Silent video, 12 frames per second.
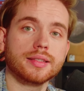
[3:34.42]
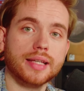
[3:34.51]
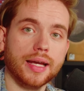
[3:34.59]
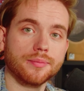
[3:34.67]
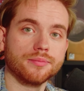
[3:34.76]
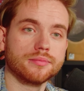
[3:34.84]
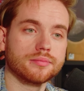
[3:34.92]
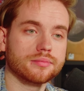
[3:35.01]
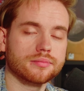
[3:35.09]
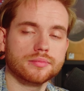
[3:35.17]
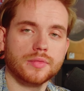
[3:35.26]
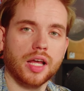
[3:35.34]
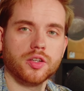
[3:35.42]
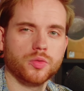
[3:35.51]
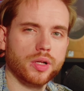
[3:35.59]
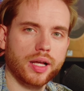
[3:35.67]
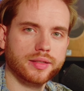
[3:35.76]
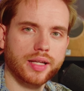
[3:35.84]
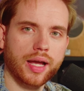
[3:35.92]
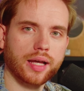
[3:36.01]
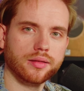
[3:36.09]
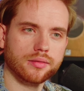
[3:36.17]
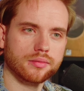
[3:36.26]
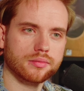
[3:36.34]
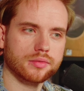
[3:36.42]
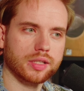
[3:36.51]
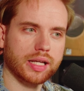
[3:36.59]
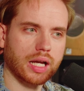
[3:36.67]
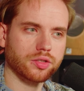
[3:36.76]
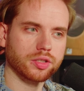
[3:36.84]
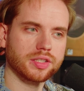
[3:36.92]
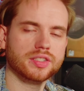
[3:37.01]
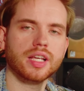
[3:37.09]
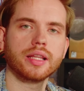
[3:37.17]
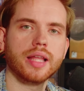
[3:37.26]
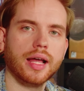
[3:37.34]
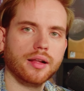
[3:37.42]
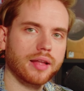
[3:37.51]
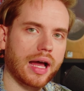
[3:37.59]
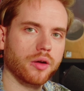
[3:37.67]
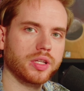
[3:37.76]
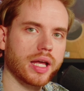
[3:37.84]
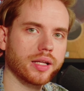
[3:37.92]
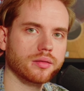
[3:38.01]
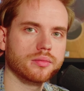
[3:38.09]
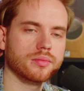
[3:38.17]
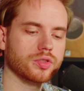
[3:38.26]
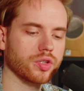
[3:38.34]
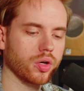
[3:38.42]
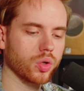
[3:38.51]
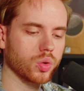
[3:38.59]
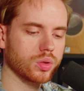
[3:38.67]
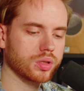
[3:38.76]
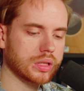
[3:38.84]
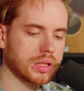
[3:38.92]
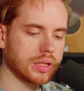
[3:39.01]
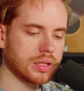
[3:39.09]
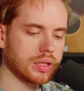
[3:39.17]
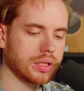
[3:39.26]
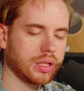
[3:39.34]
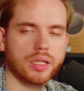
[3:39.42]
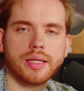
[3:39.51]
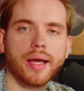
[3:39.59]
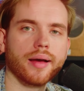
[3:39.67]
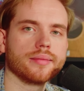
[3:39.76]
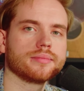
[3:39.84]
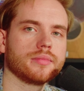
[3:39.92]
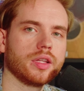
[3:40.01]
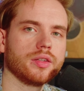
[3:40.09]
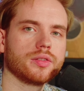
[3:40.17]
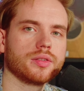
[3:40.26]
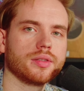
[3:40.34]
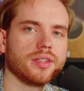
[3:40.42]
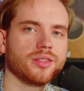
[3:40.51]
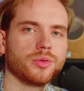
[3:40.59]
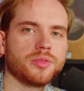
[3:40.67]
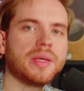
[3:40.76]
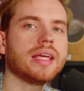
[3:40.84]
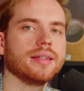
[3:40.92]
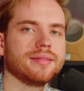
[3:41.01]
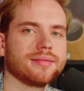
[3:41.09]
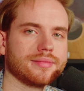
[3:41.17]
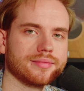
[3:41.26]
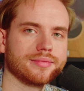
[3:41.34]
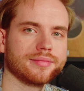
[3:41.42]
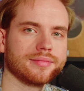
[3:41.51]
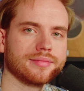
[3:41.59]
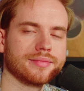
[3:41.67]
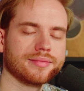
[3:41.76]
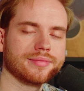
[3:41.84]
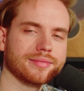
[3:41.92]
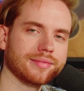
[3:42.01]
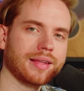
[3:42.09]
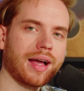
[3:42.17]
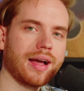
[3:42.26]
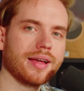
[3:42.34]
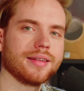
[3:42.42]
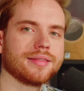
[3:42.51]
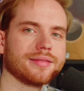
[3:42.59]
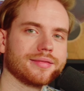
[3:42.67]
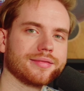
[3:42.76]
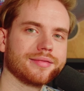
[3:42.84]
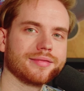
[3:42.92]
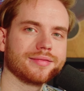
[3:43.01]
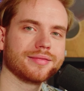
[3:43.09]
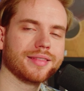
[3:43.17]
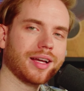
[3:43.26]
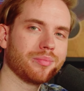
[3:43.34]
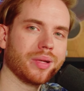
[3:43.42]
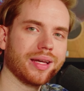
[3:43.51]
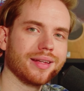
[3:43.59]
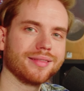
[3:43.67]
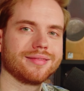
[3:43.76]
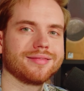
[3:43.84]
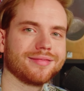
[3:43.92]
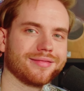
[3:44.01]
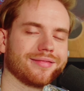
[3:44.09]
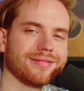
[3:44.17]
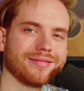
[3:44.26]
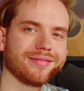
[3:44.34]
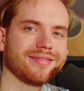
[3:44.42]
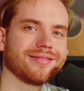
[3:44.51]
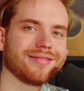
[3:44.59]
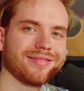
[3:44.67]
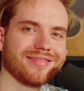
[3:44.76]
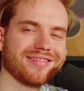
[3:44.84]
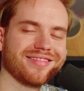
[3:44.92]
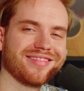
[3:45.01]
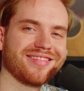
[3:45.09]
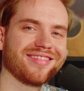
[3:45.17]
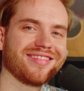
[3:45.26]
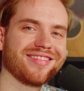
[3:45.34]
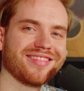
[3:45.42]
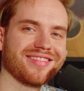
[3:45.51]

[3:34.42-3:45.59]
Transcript: this game. I just realized I hadn't actually said that aloud yet. So yeah, this was me. Hi, I'm Ben. I made a video a while ago